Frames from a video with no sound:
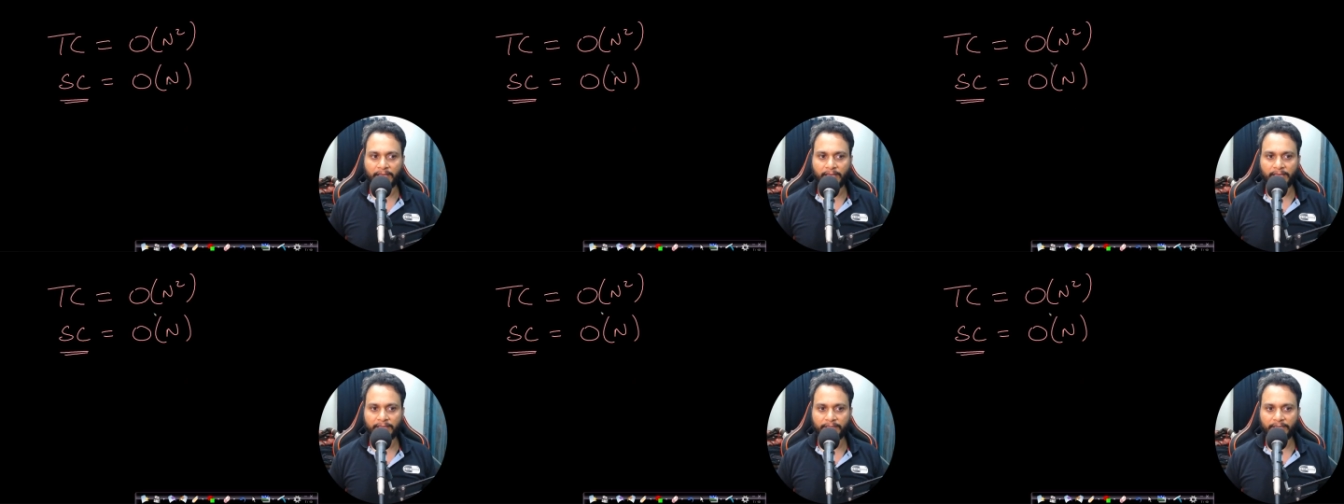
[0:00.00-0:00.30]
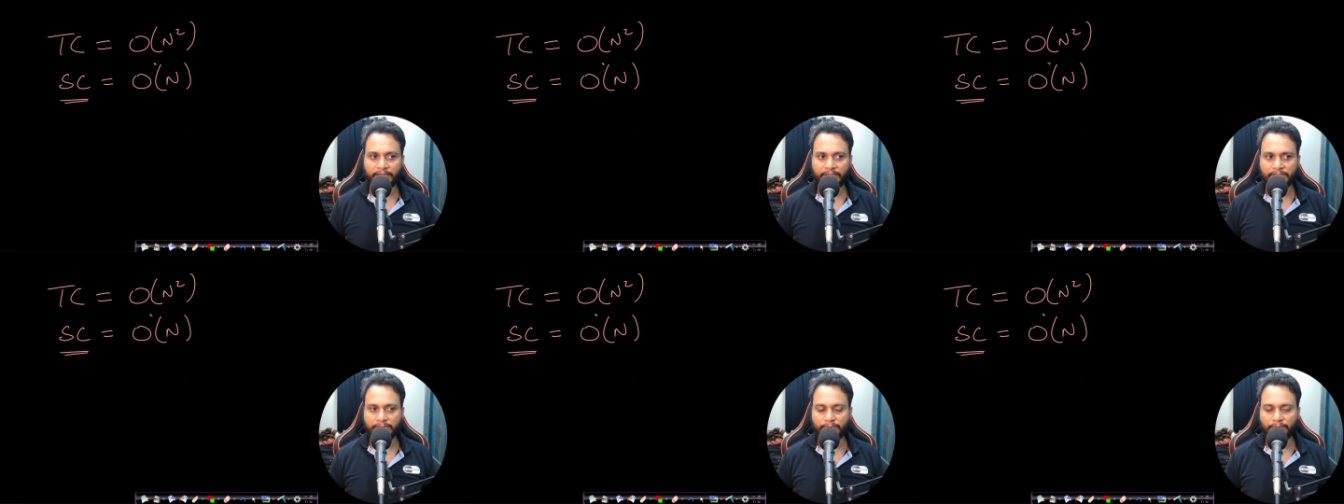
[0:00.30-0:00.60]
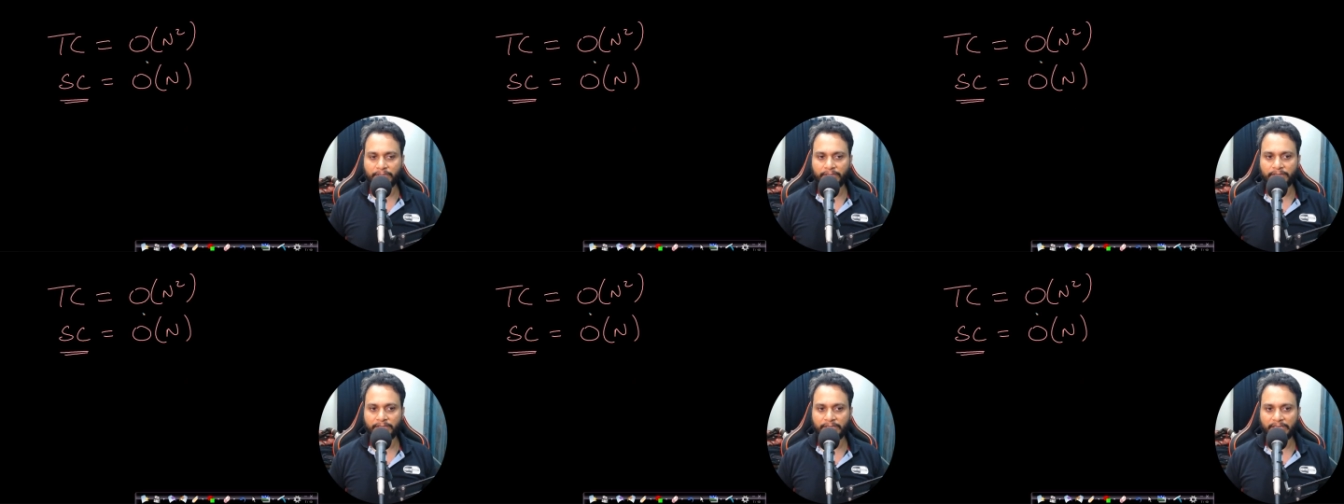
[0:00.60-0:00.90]
and that is
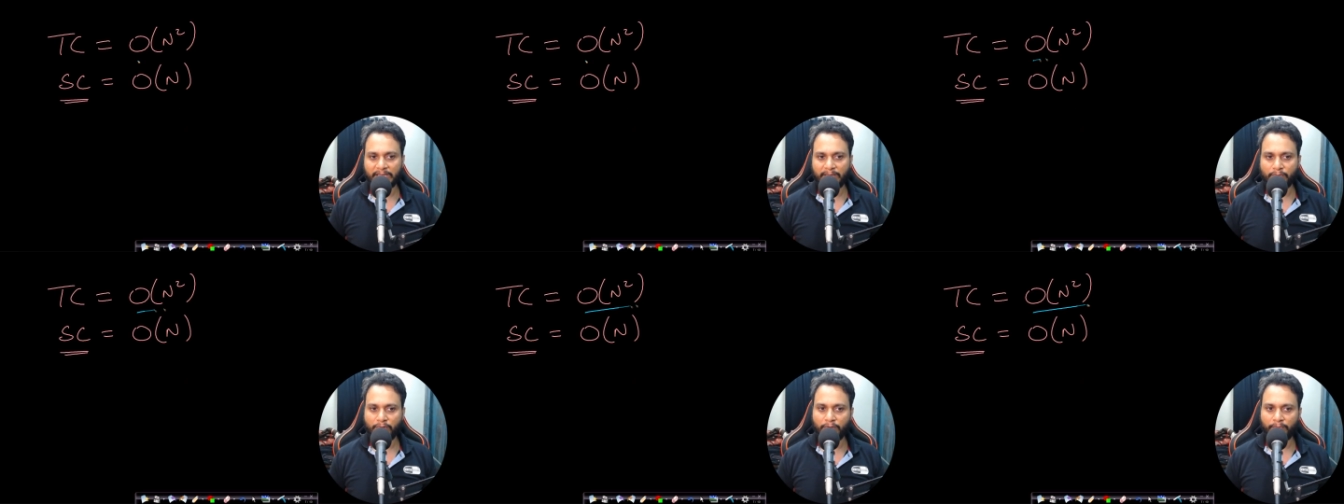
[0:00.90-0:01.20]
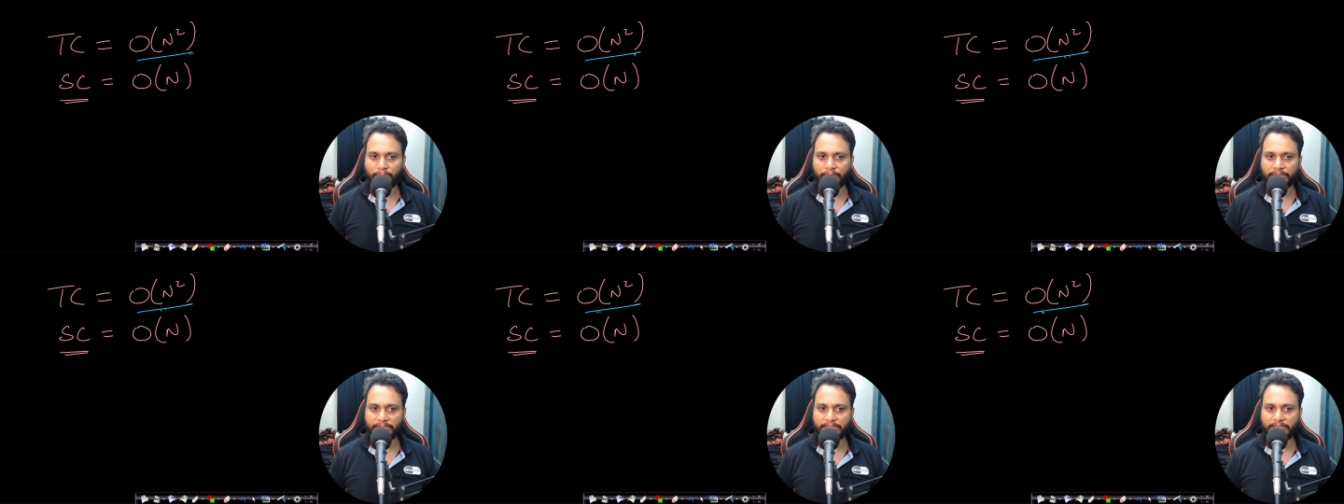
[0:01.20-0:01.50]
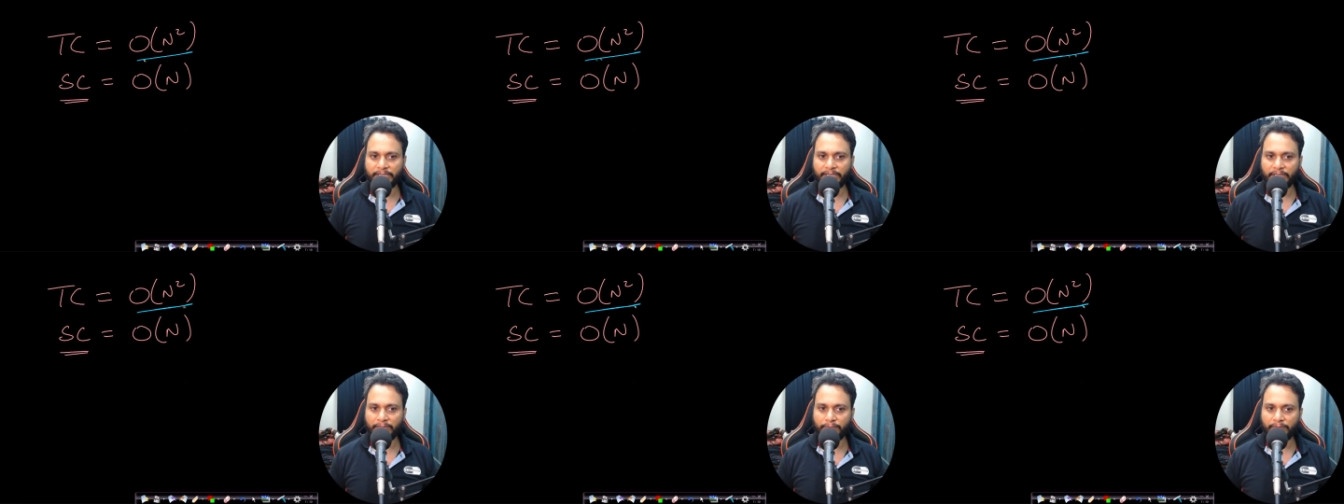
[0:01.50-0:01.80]
why the time
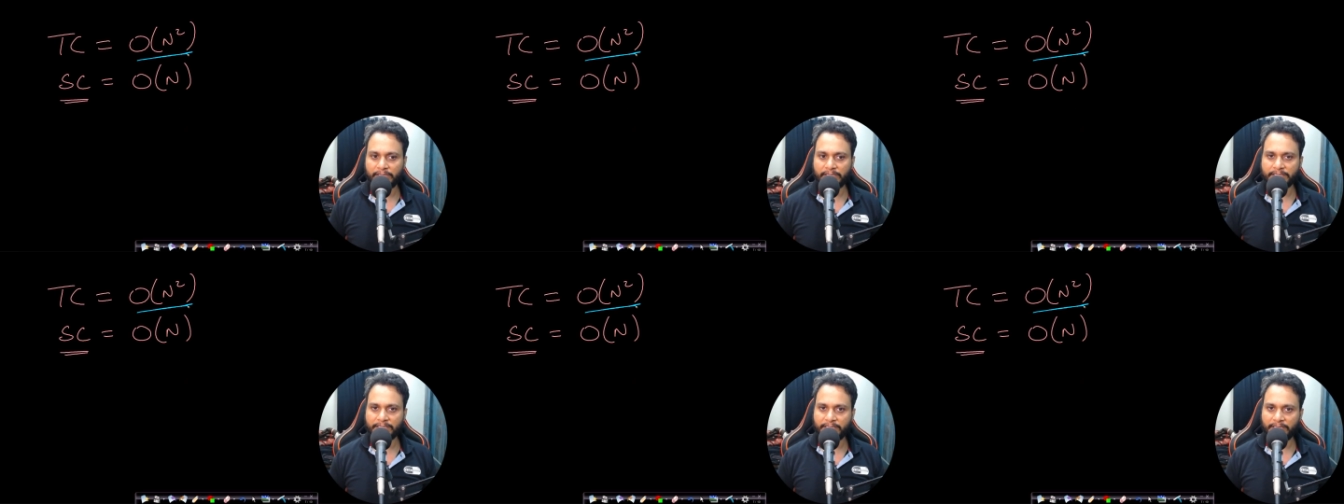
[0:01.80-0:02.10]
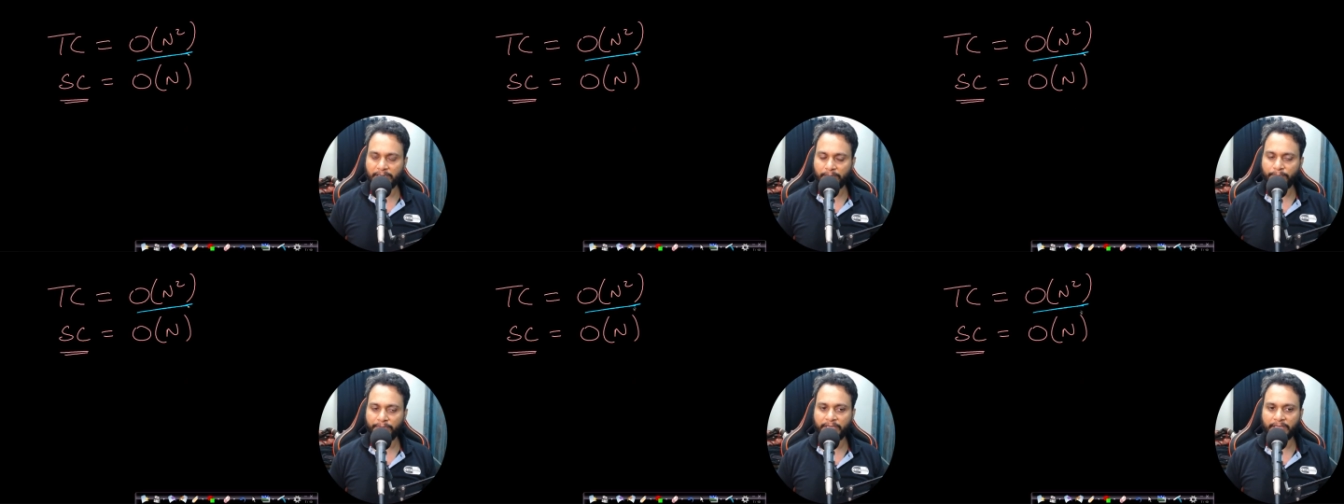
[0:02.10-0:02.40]
complexity will still